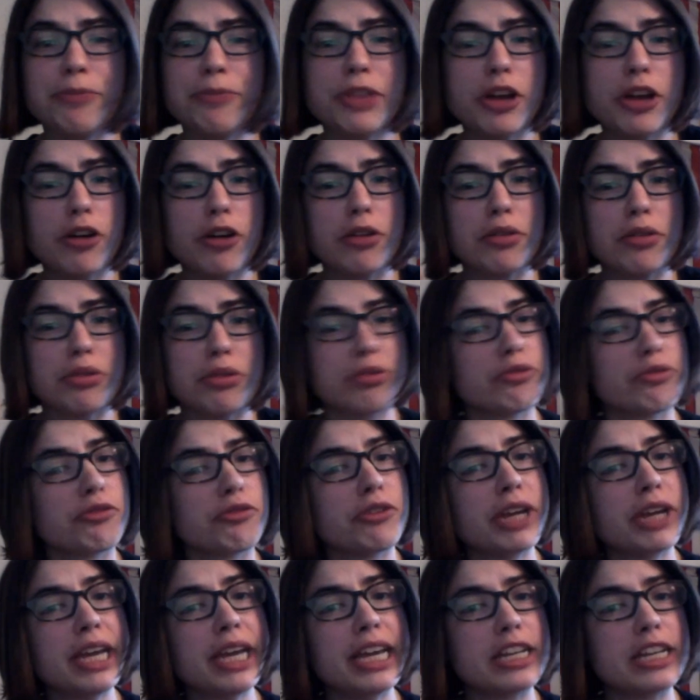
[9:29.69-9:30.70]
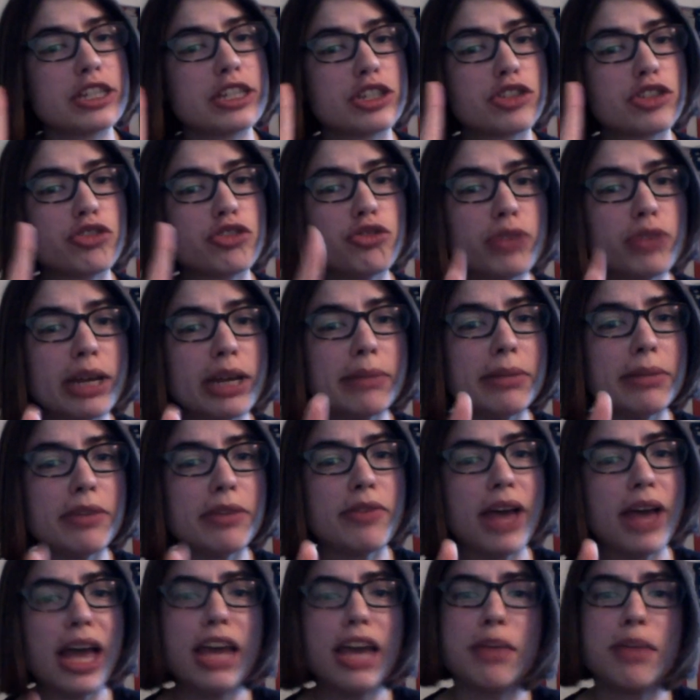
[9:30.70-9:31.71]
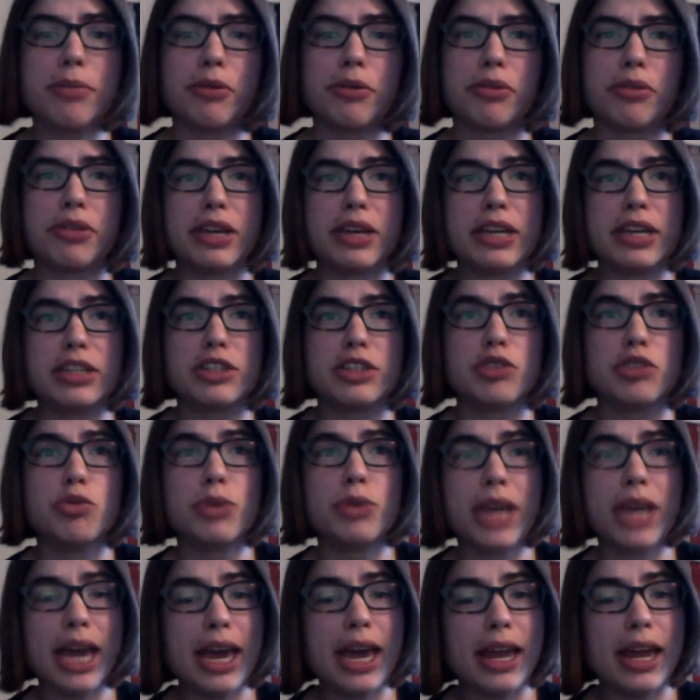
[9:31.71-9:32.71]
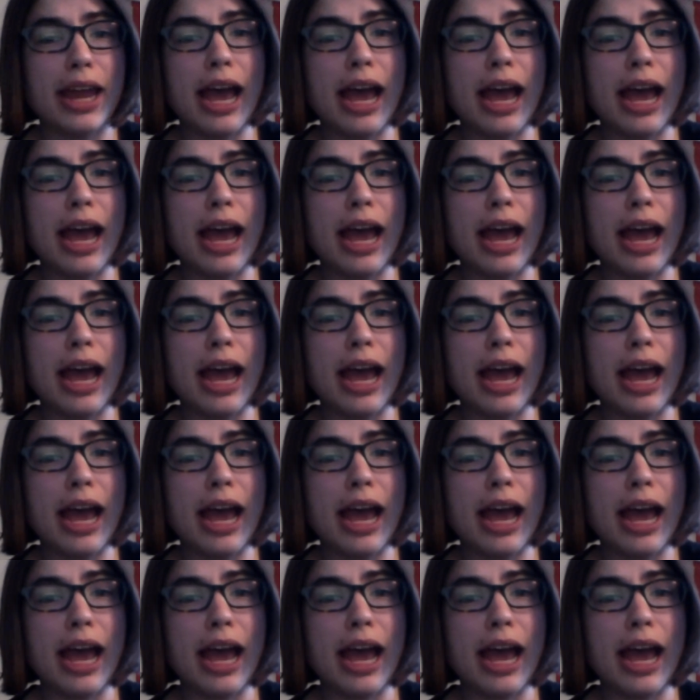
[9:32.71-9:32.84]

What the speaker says: there are 3 extremely valuable things you get